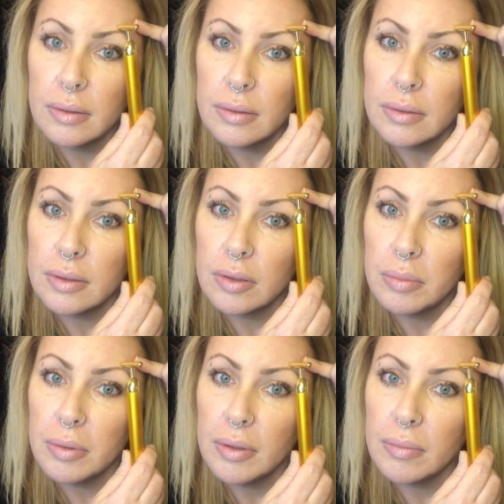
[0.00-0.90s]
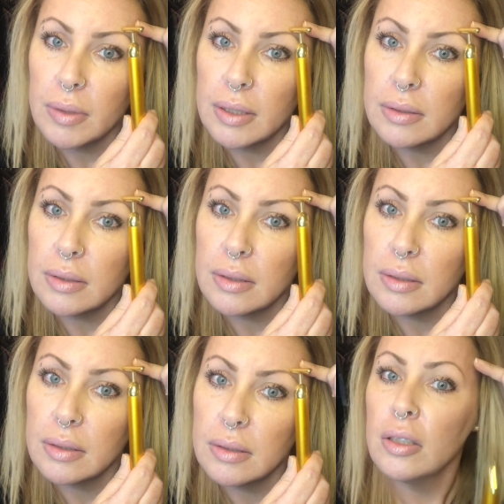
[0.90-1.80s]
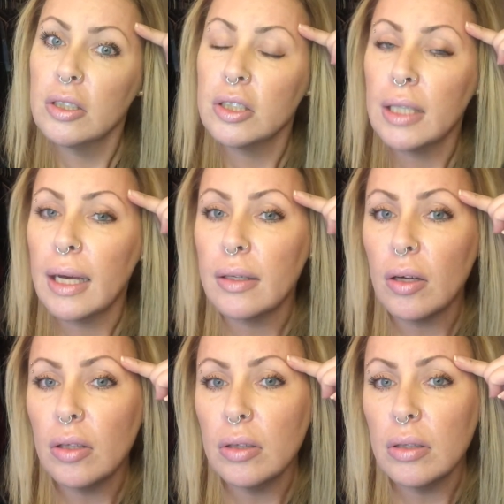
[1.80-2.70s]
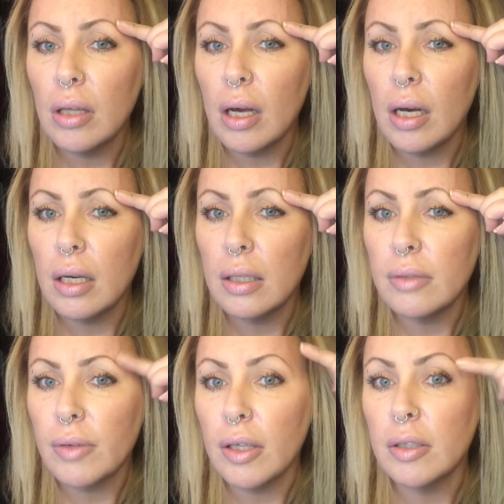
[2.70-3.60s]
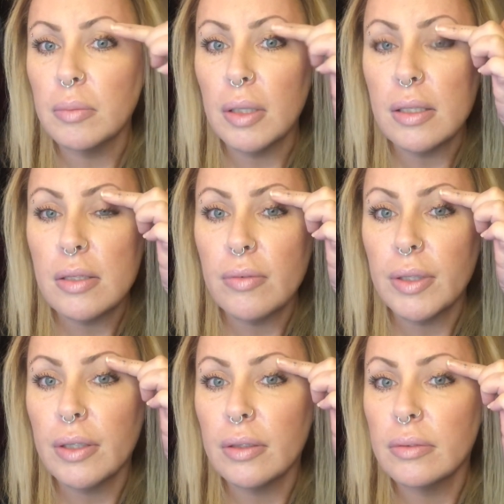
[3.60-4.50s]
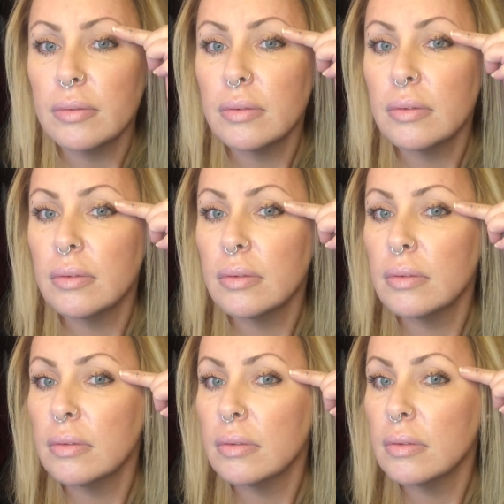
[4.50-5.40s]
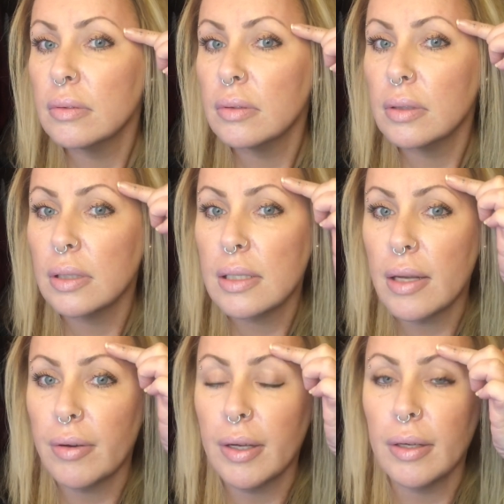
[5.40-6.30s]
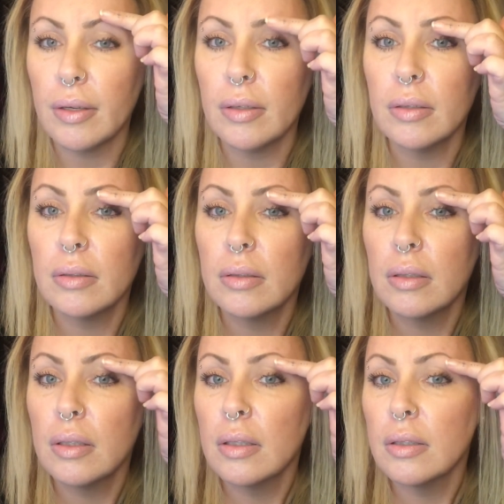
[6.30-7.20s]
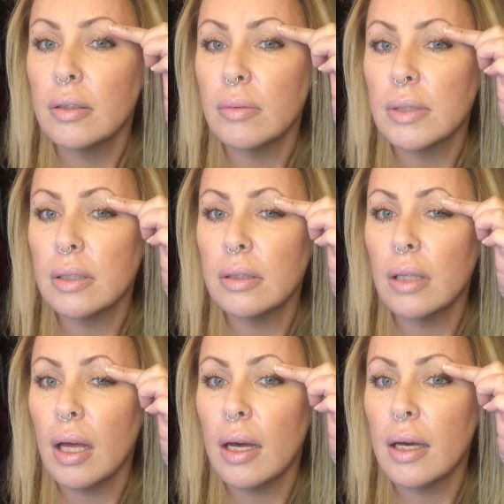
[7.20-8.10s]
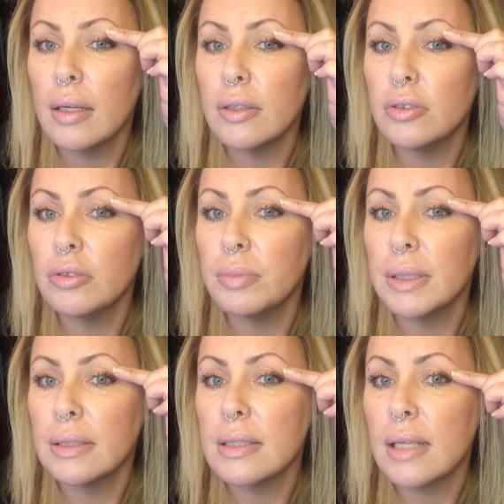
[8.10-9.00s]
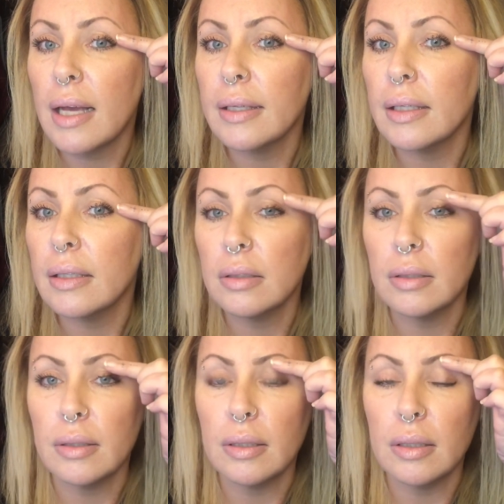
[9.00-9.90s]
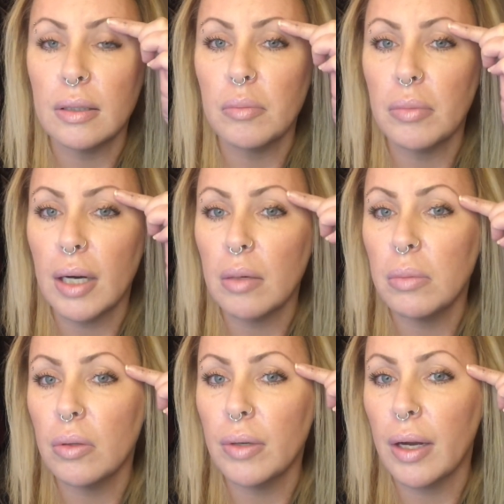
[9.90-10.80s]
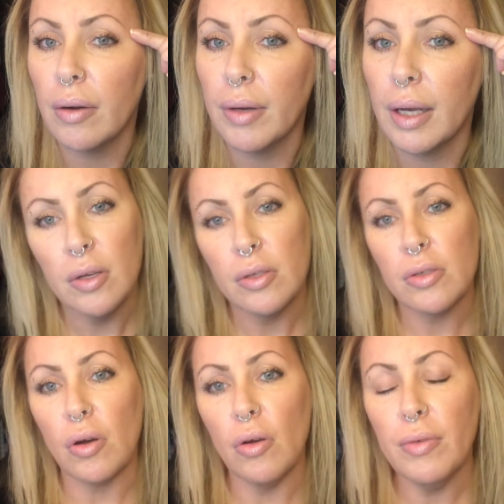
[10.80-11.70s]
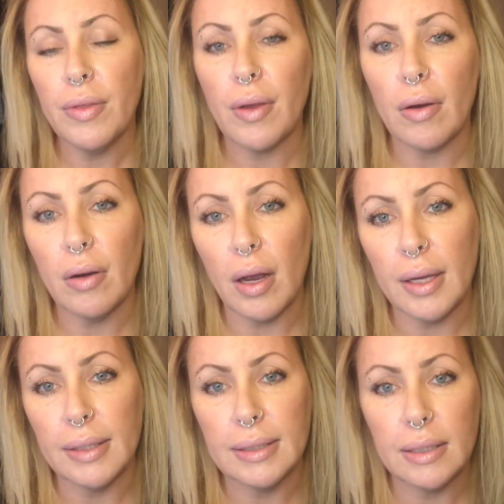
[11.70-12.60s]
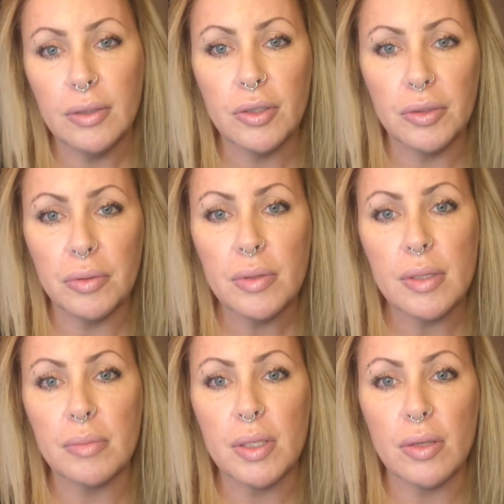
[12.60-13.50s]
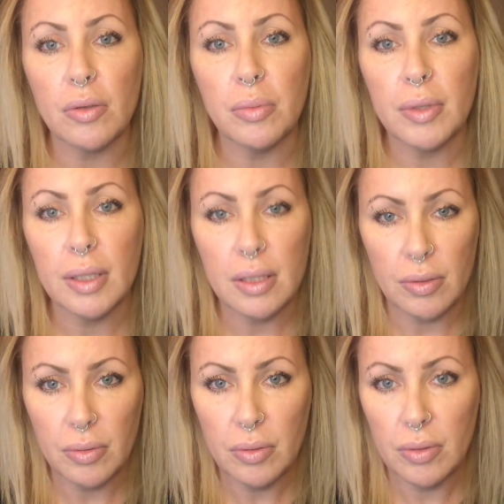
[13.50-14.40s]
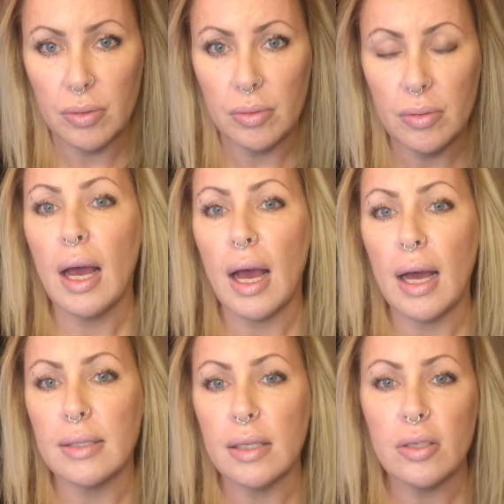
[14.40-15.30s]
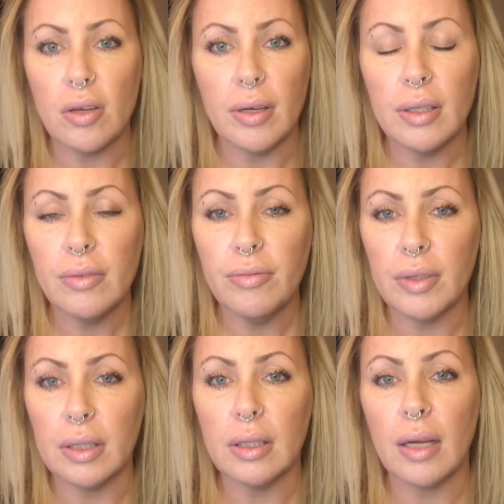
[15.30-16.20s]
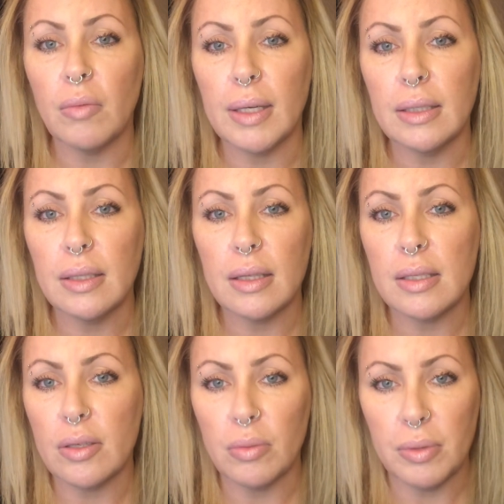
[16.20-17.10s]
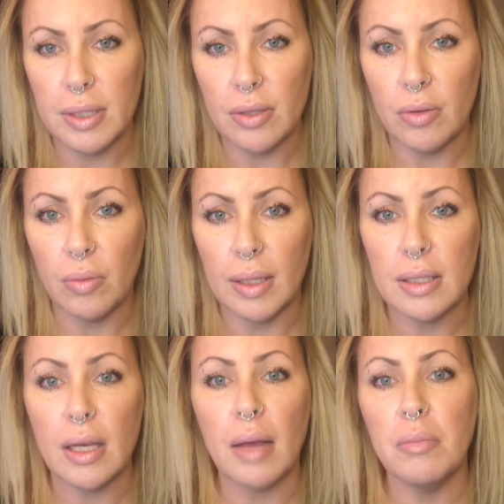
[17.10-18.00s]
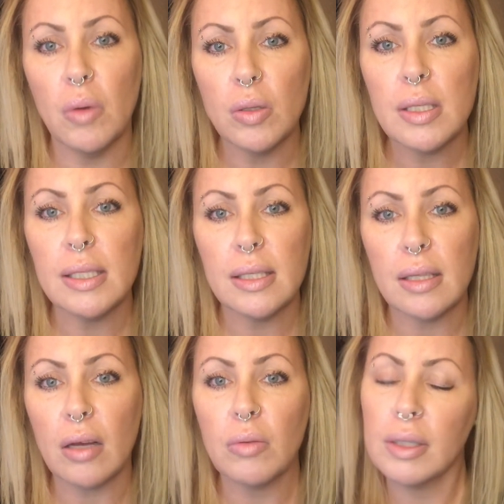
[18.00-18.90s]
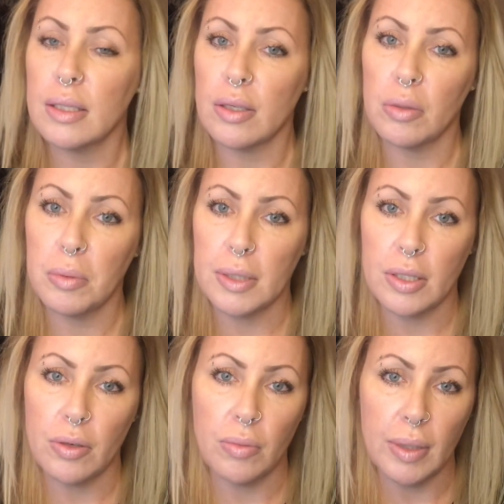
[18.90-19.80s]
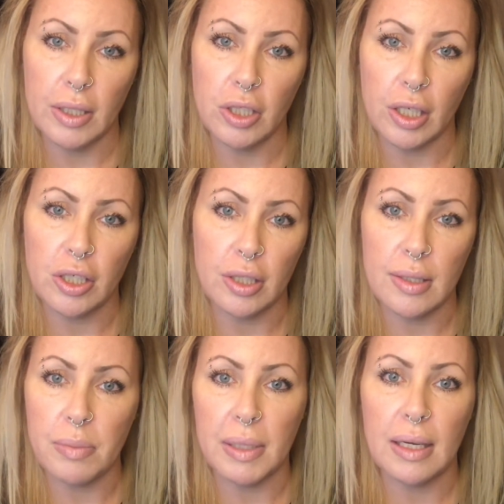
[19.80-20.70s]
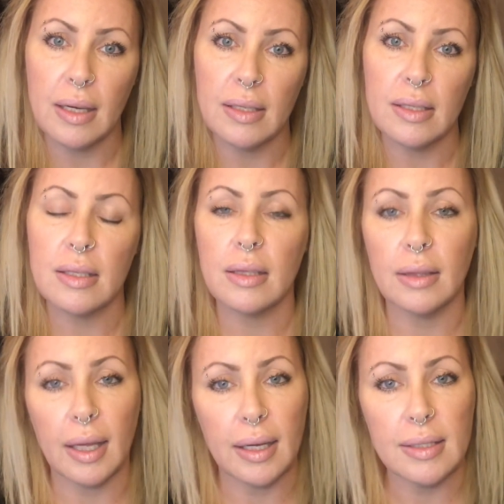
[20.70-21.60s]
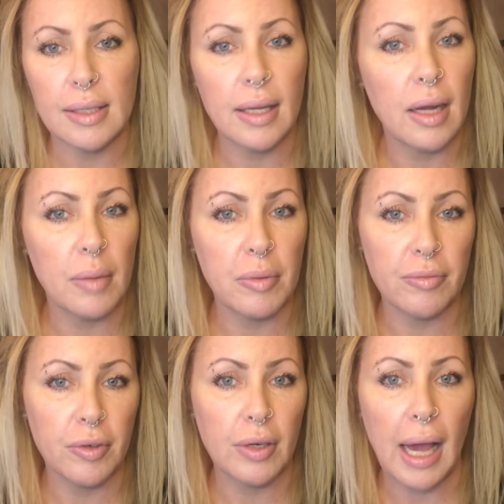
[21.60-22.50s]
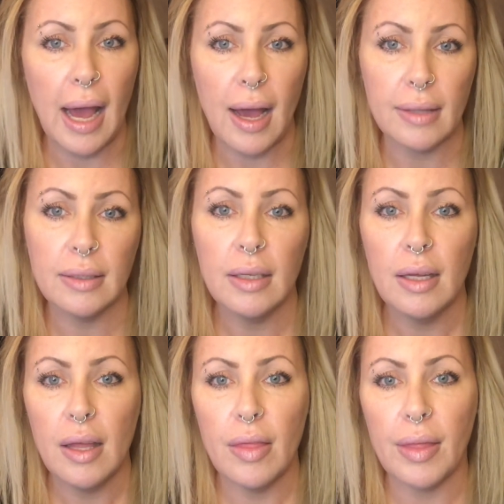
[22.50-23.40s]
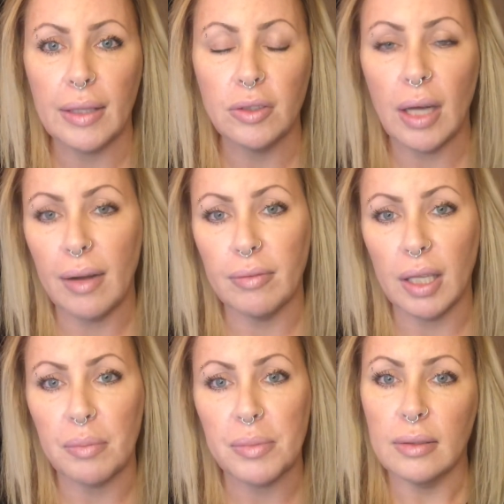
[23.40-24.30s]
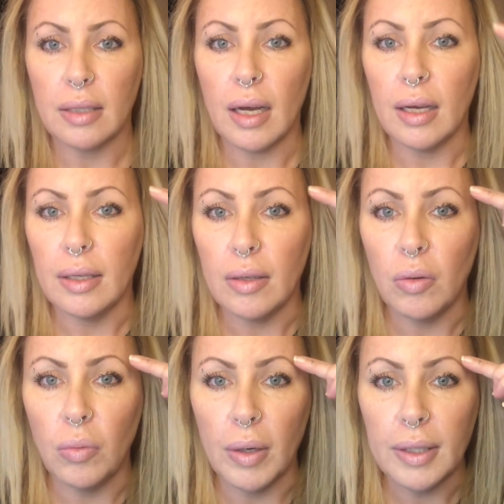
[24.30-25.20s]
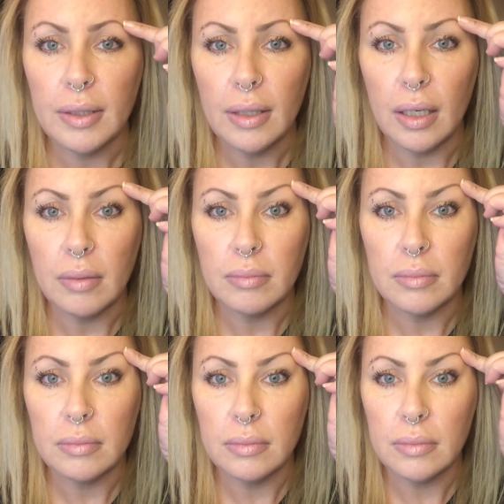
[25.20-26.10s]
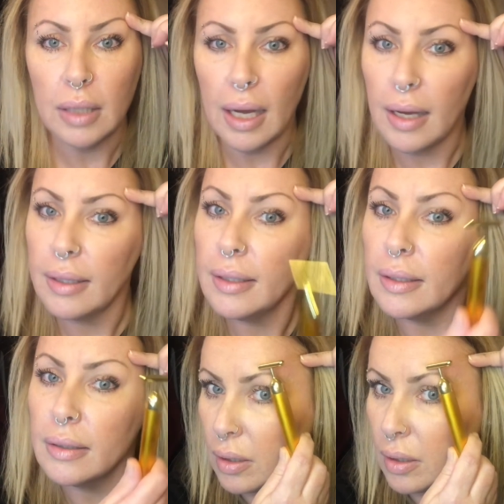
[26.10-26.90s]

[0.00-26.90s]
0.1s. She had a lot of volume loss over here, in this area here. There was a lot of drooping and sagging in the brow bone area. So over there, I did do some 0.02s. As I started to fill, I went into the 0.01s. I mostly stuck with the 0.01 injections because, like I said, I prefer to add than to have lumps. I worked it up, adding in